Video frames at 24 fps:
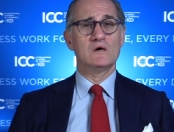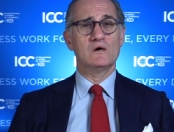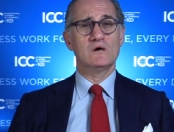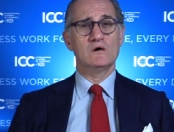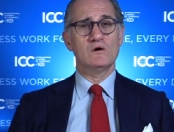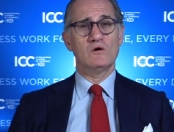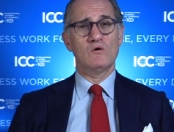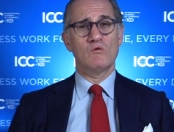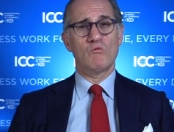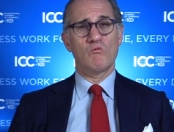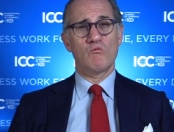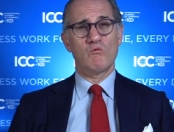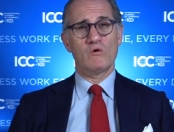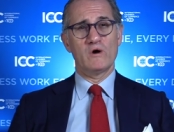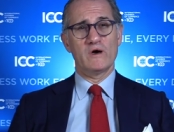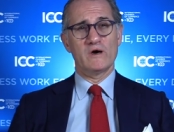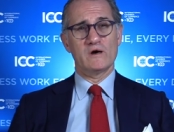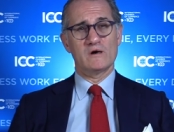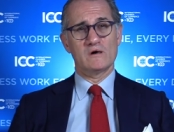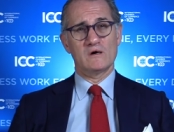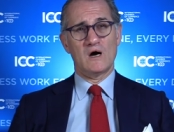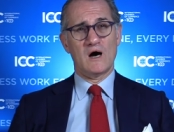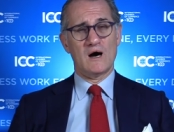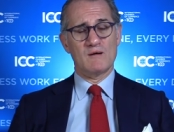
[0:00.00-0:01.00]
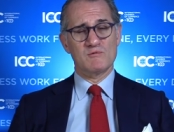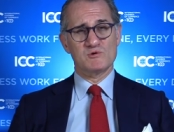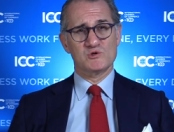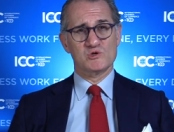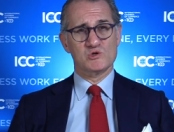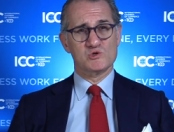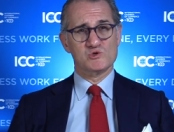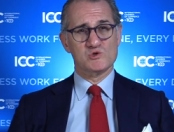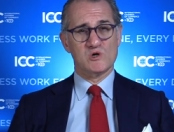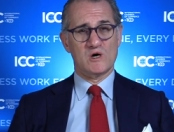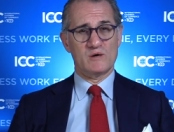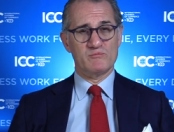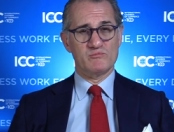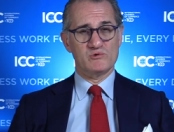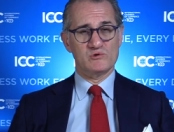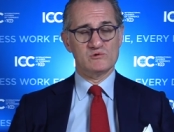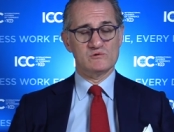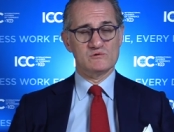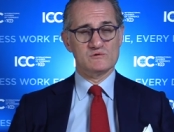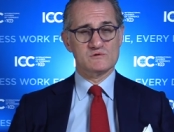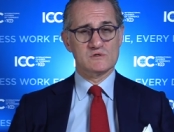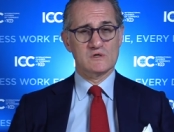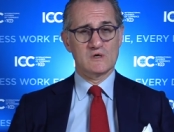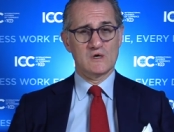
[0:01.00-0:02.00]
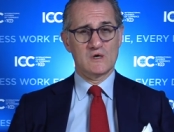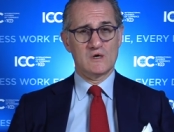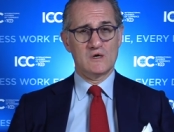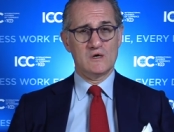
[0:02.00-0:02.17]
uh, where arbitral tribunals